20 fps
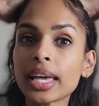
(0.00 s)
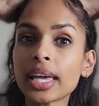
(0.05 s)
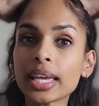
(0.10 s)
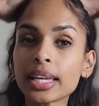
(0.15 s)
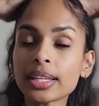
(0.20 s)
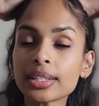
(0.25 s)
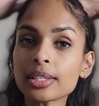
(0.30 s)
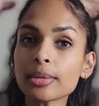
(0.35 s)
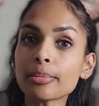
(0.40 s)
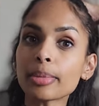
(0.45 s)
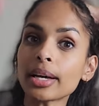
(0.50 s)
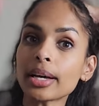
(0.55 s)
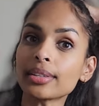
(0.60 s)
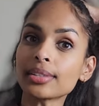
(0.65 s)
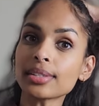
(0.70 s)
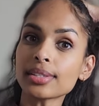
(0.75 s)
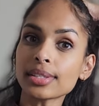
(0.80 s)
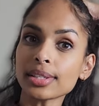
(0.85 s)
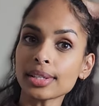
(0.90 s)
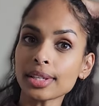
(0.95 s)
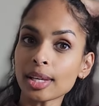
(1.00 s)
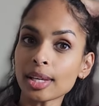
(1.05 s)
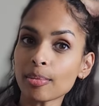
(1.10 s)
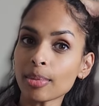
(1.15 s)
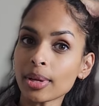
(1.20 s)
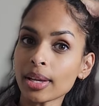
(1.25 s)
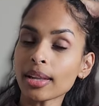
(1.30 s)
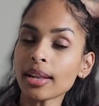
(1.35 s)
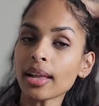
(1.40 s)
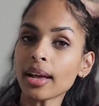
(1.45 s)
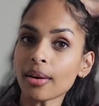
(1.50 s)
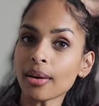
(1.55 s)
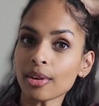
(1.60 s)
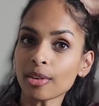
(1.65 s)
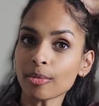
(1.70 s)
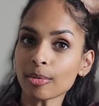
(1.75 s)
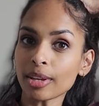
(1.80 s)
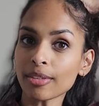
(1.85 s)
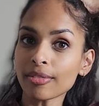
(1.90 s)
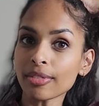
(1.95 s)
into buns to keep it out
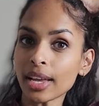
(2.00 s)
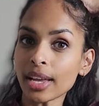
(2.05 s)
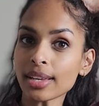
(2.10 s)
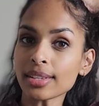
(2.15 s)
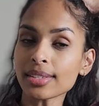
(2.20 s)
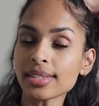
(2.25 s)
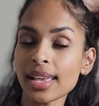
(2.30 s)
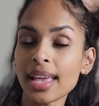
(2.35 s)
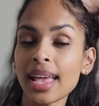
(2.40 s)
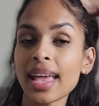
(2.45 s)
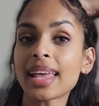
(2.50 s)
of my face.